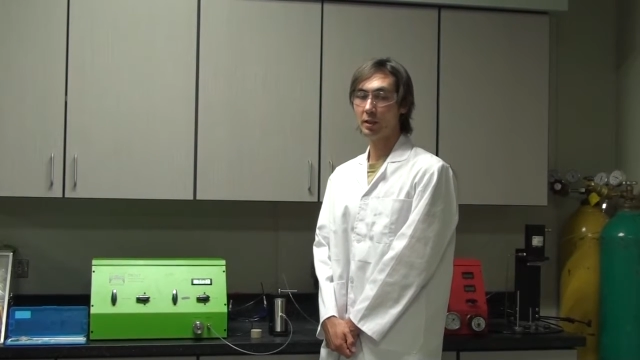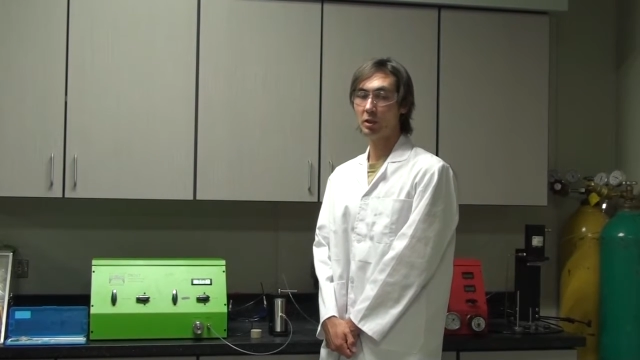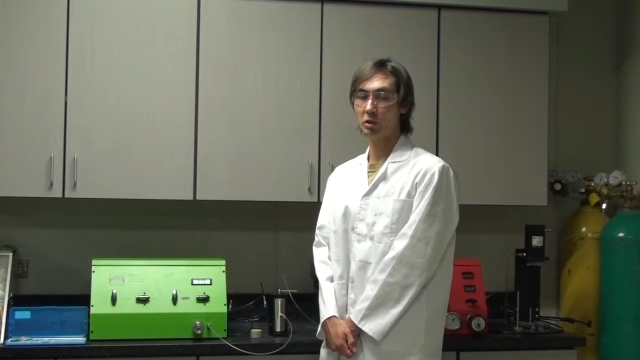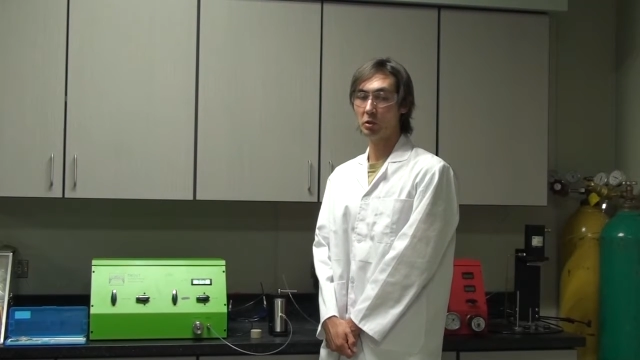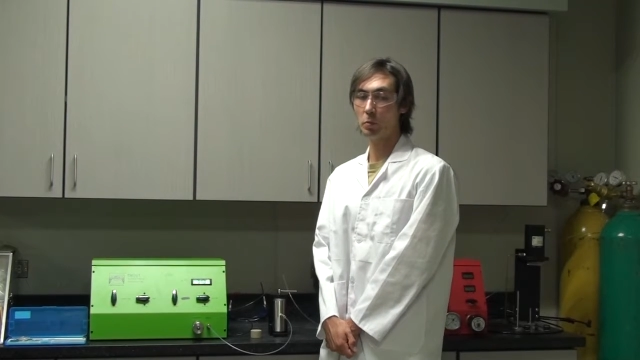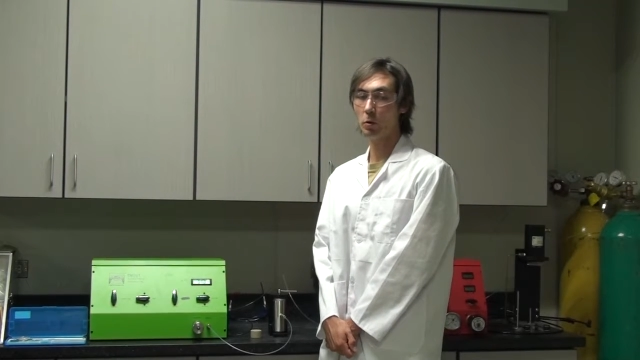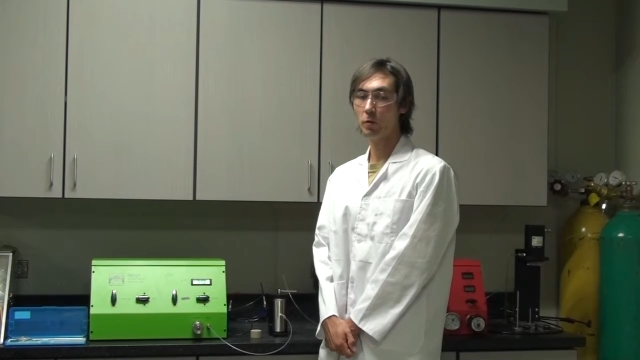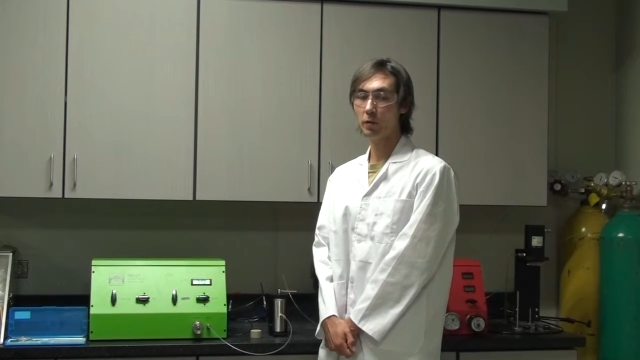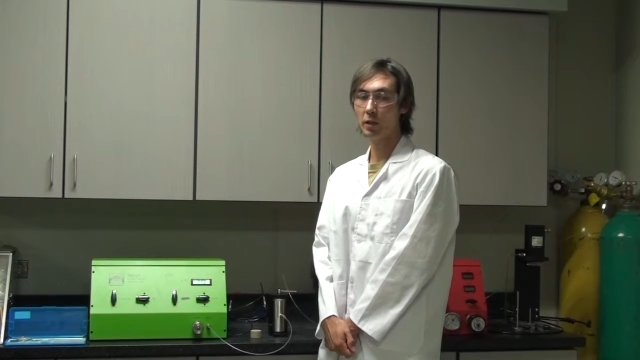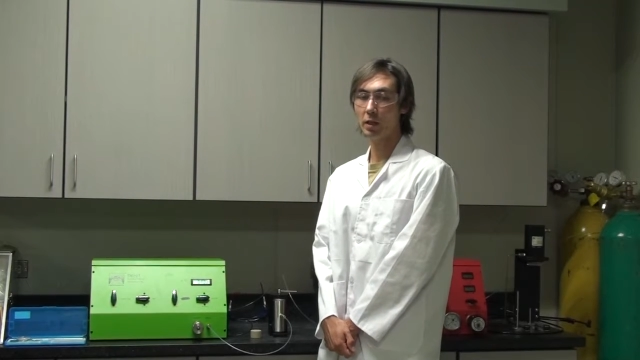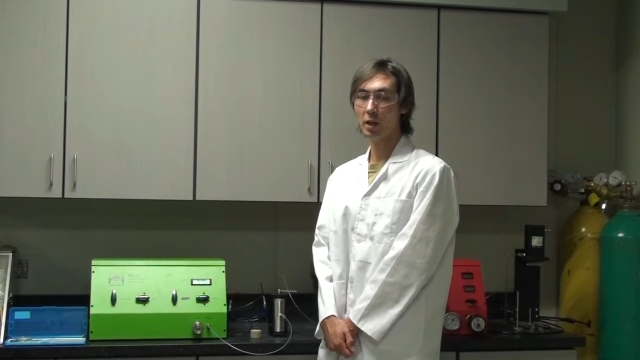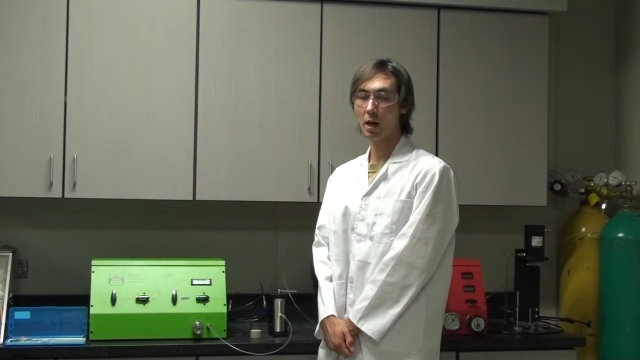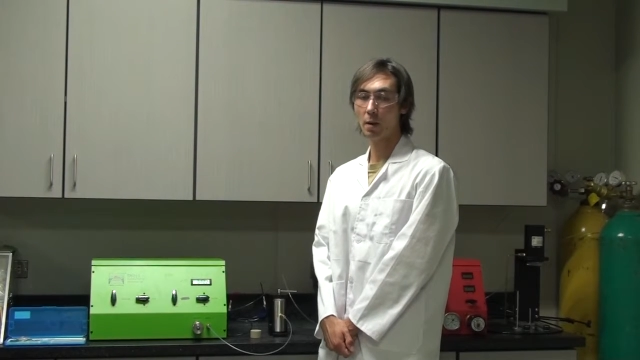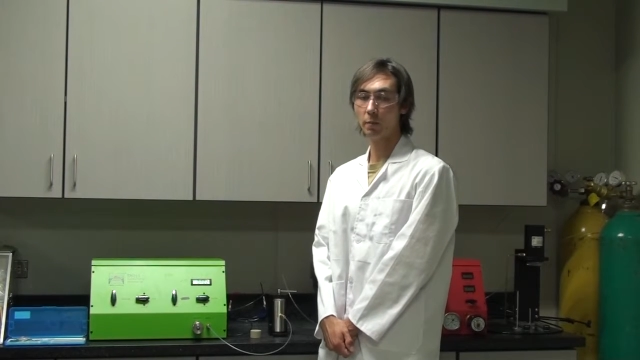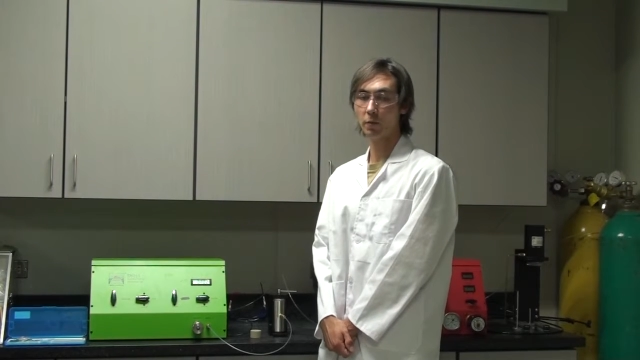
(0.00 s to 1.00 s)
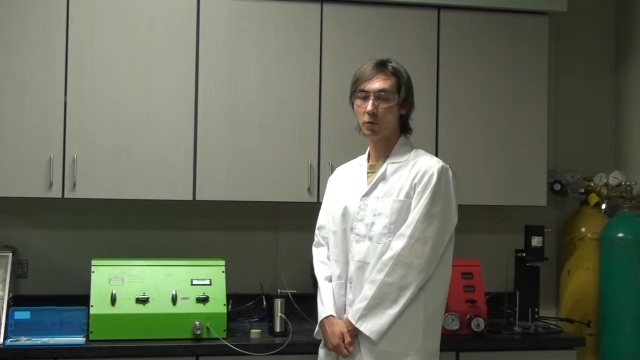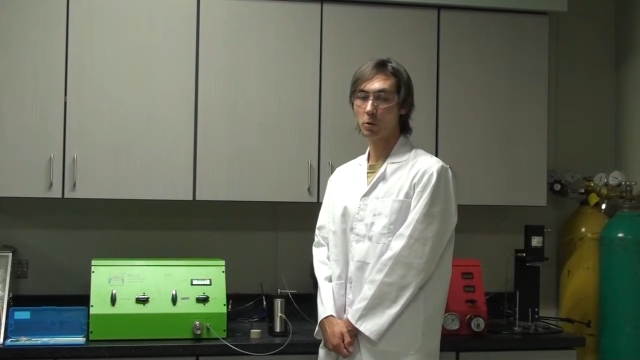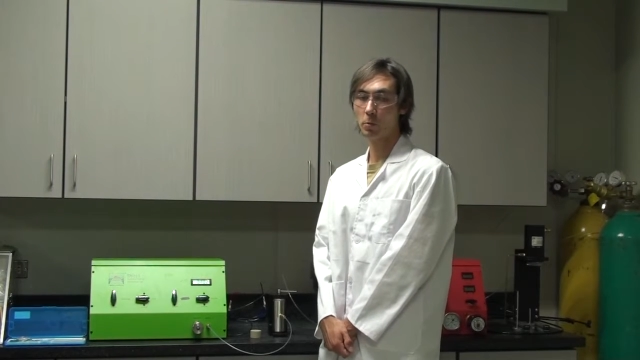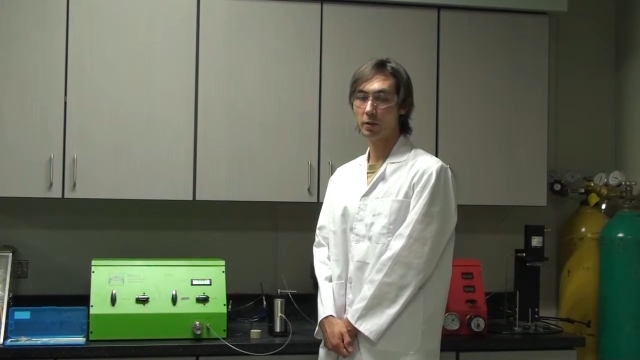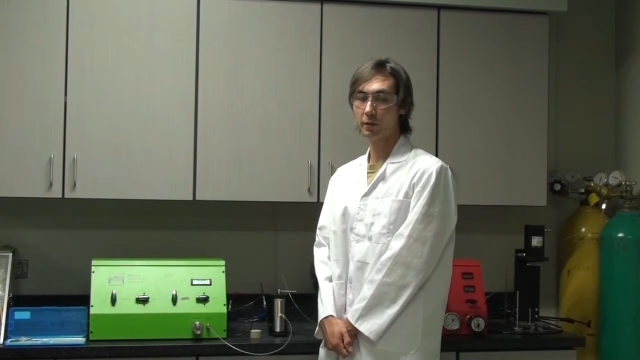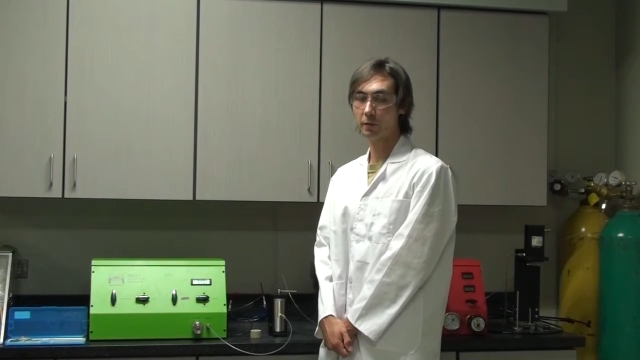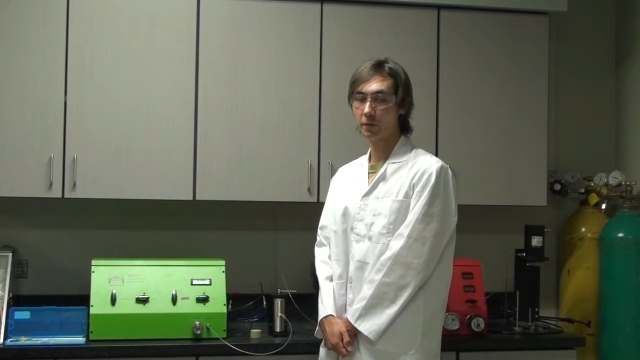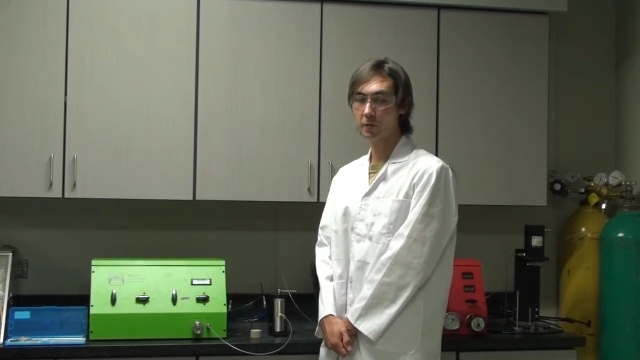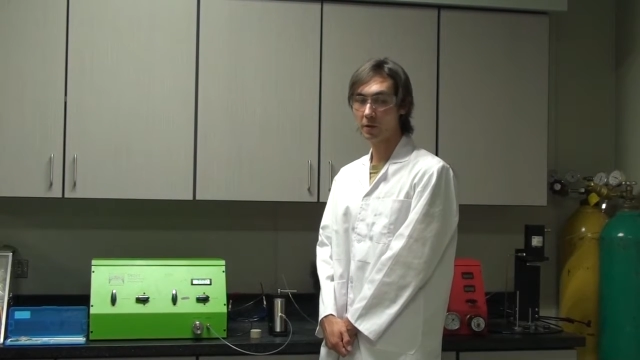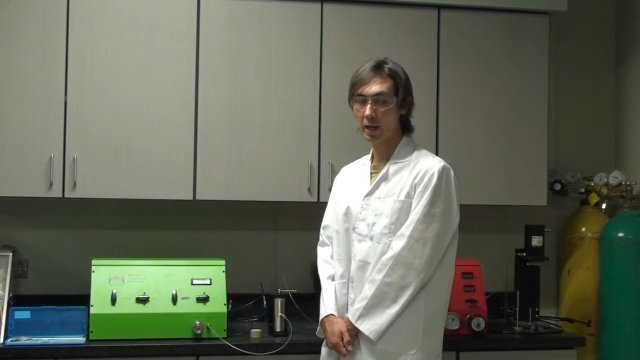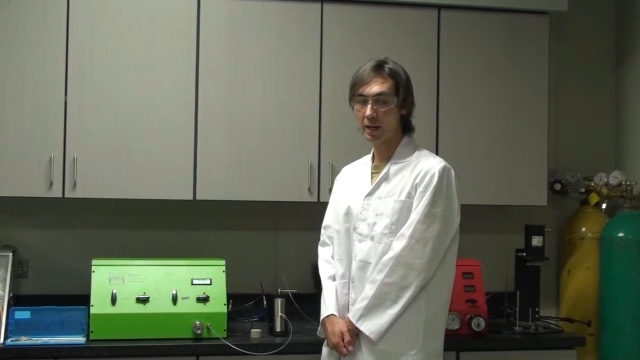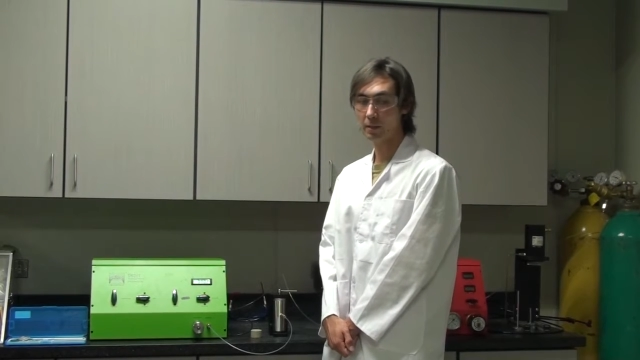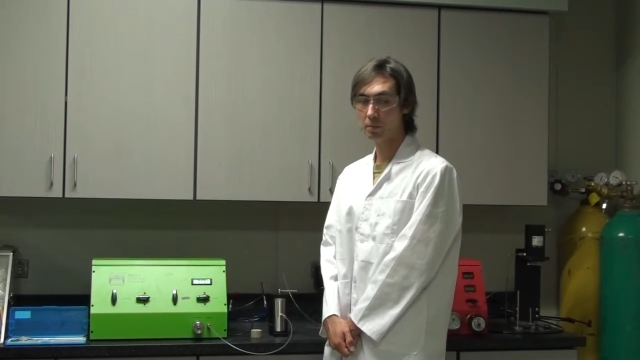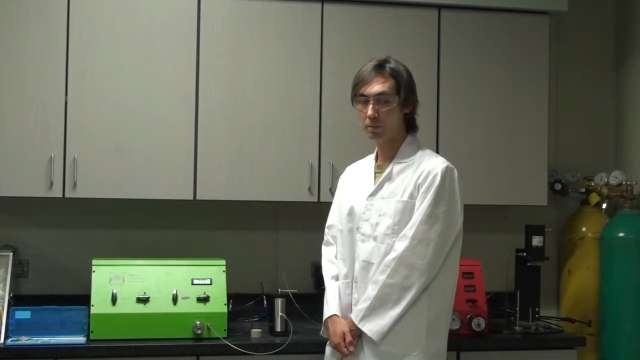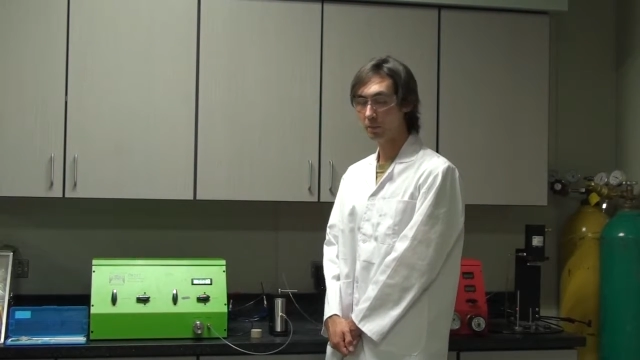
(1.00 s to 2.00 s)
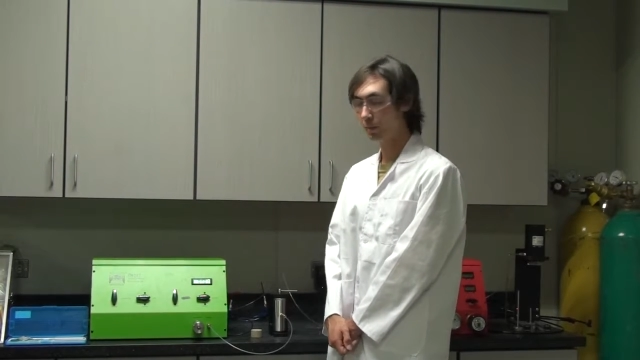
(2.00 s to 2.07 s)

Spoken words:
and remove the cup from the frame.